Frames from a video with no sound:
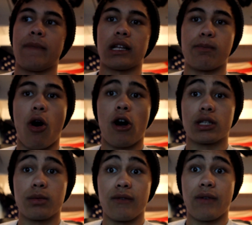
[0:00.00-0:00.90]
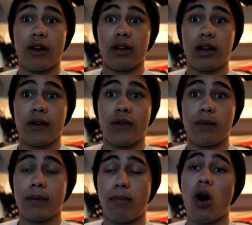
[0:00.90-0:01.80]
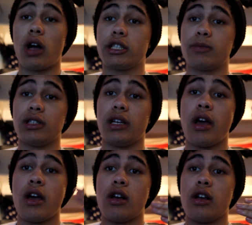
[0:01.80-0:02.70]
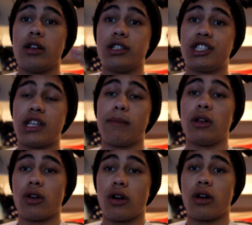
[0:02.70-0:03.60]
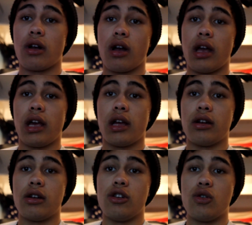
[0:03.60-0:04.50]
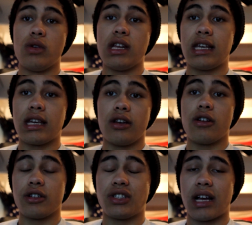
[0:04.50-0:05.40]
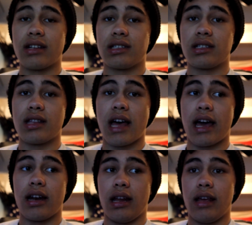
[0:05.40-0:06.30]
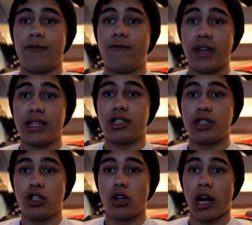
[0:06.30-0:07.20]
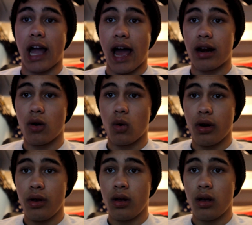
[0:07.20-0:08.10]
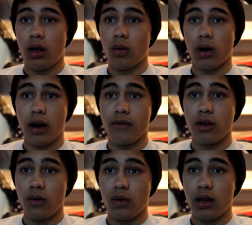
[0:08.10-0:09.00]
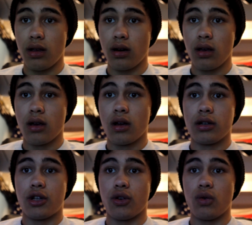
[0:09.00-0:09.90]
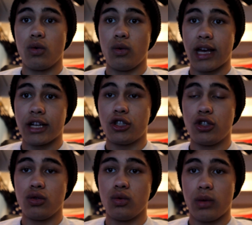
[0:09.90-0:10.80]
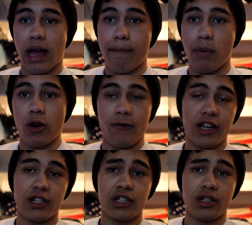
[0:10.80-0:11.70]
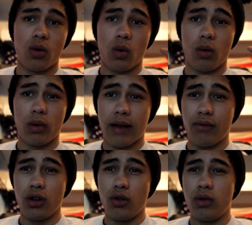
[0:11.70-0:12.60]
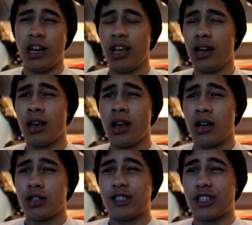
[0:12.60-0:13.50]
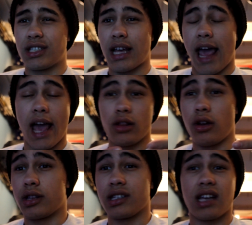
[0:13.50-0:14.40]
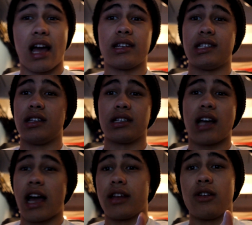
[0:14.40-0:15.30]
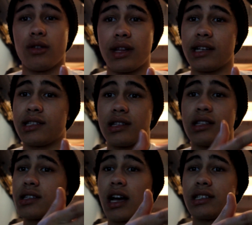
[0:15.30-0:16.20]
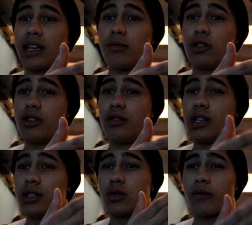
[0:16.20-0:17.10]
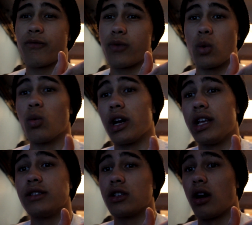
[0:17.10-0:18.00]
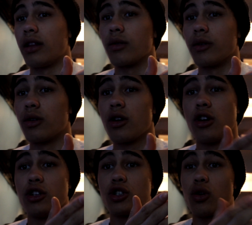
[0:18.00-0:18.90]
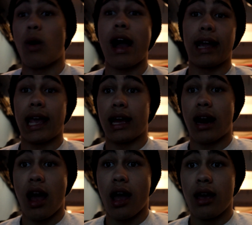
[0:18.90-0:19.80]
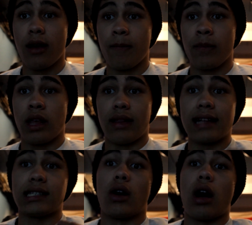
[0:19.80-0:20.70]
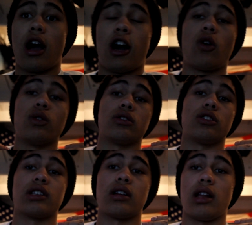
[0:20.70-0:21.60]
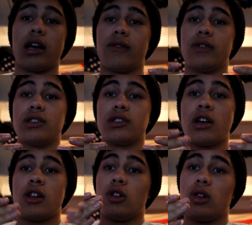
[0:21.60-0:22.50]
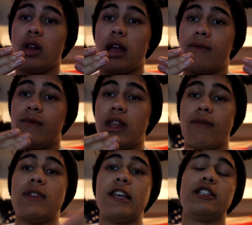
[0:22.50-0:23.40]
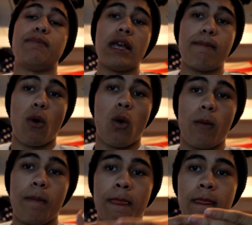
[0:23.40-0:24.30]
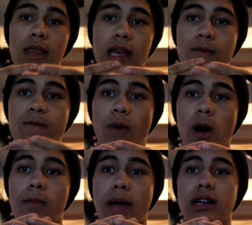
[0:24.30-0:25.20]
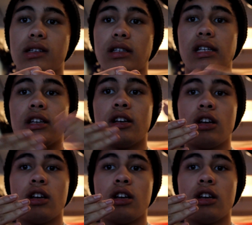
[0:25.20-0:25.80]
that's possibly very different, but possibly similar and unique in your sense, that it fits your category and whatever you need to get you that motivation, or whatever you need to say, hey, look, this guy can do this, and this guy's able to do this through what he's gone through, so why can't I? And that's how I always looked at life, is if these people can fundamentally